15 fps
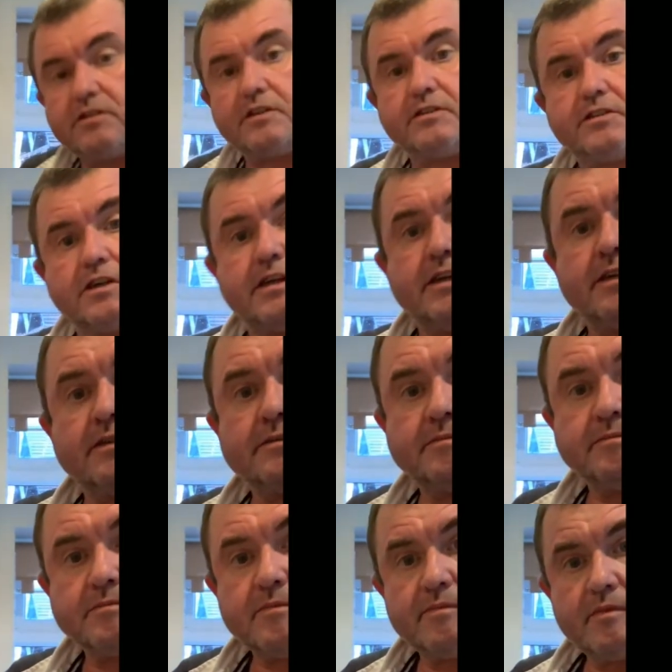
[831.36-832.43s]
see,
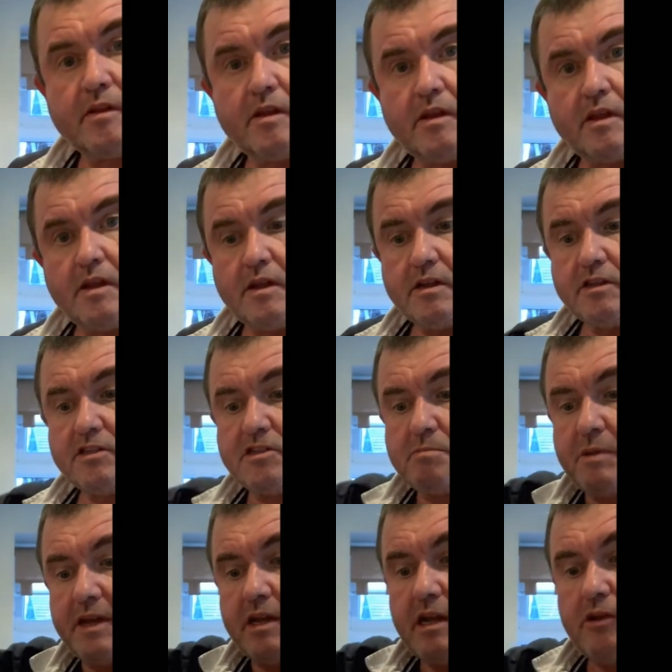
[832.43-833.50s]

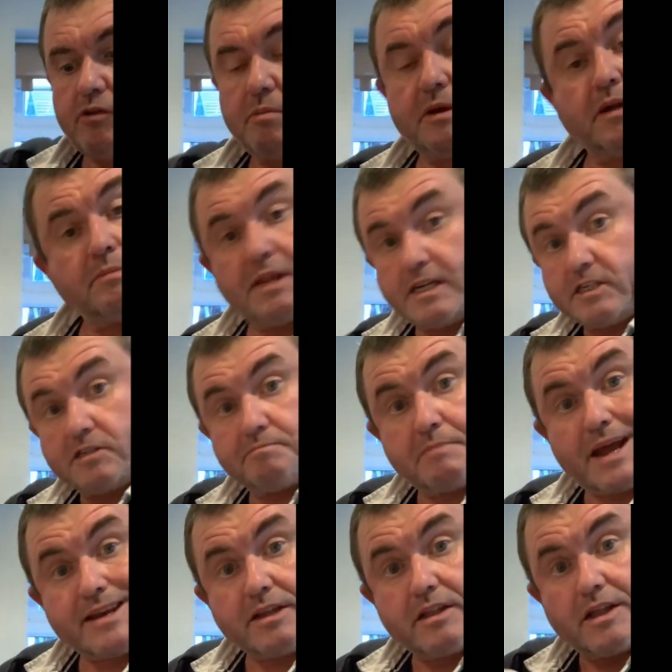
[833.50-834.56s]
split a little bit, but that doesn't
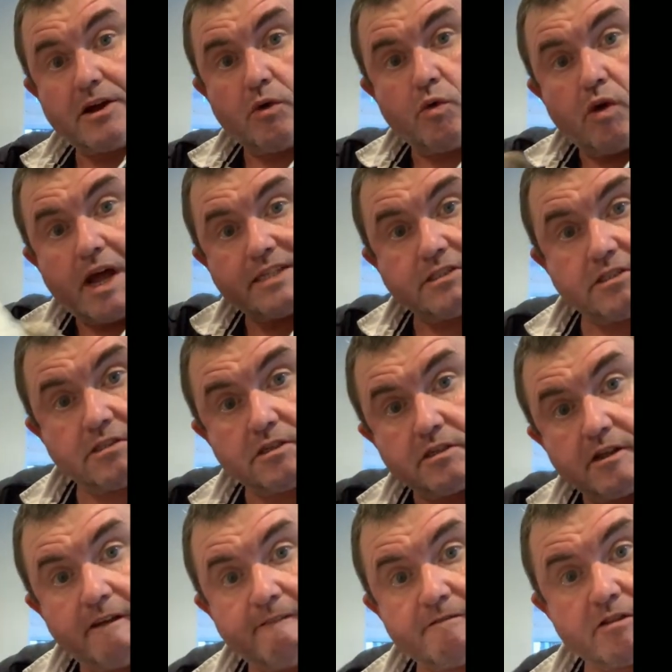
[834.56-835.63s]
matter. That all adds to the
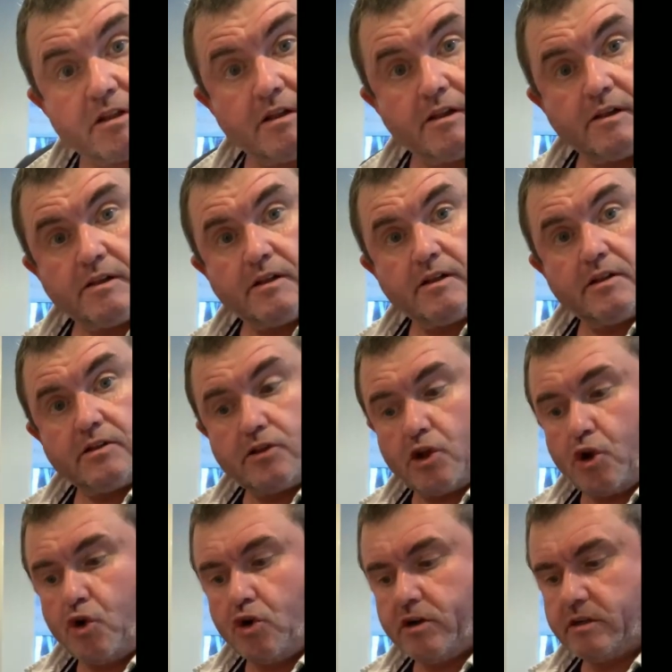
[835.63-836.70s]

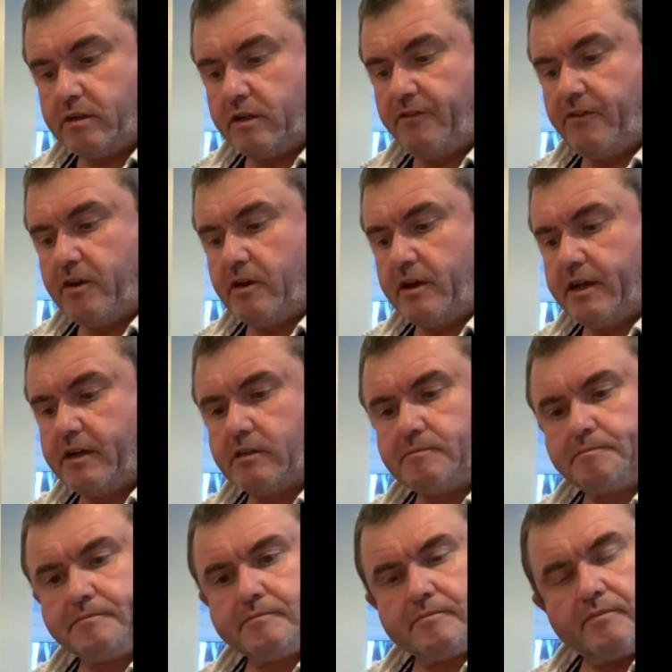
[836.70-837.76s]
look, if you like.
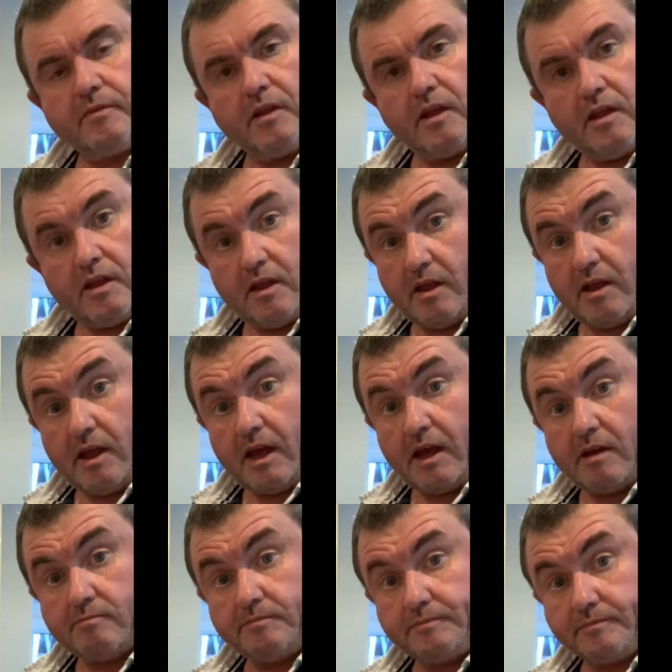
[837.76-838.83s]

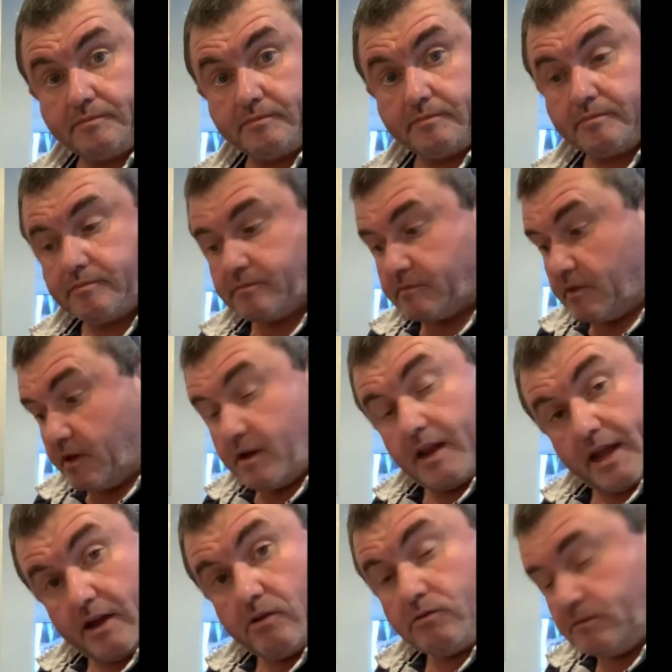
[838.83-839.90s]

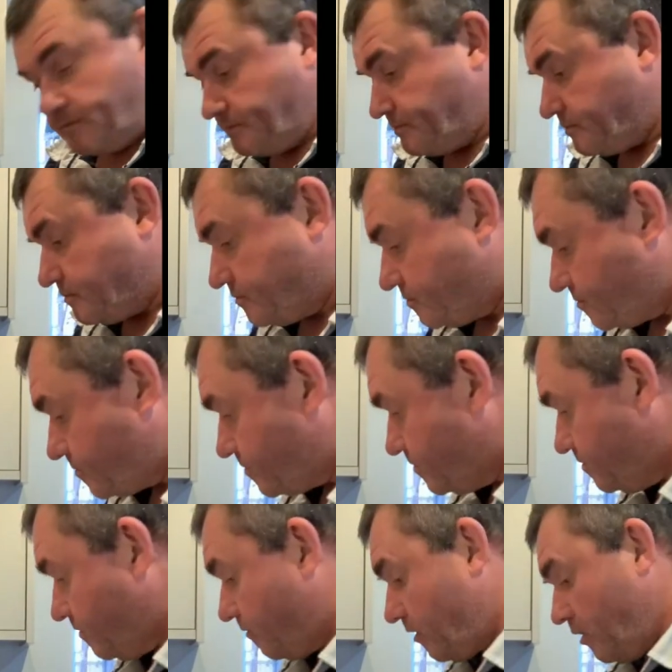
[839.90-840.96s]
Now,
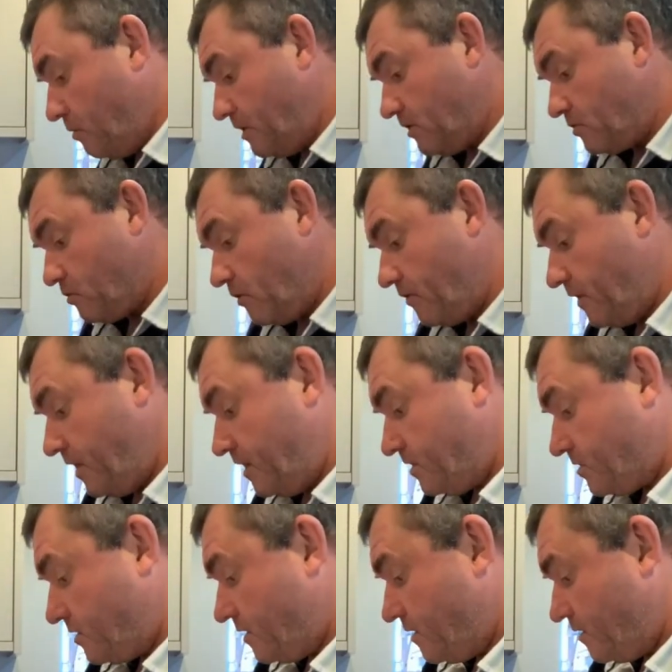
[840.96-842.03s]
we just want this,
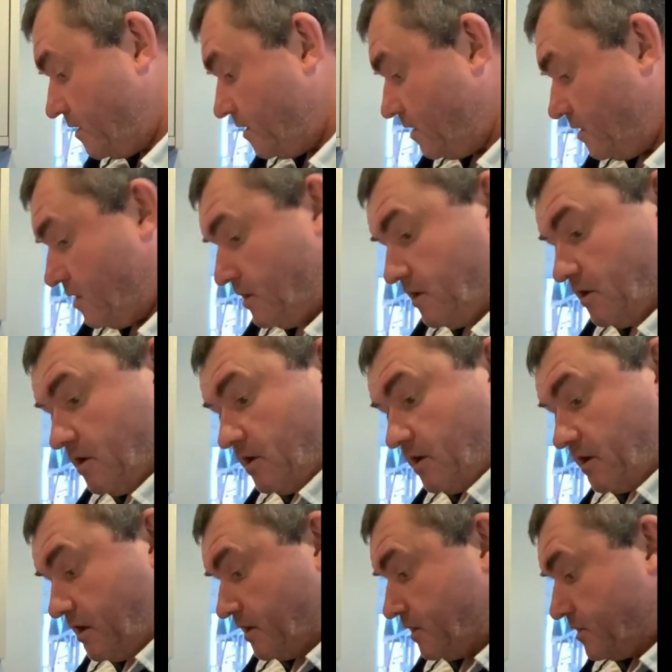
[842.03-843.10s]

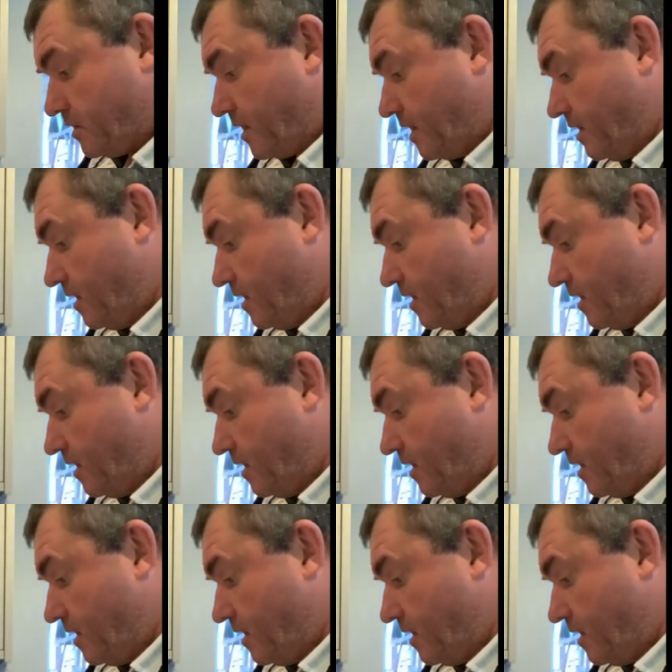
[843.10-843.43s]
like I say,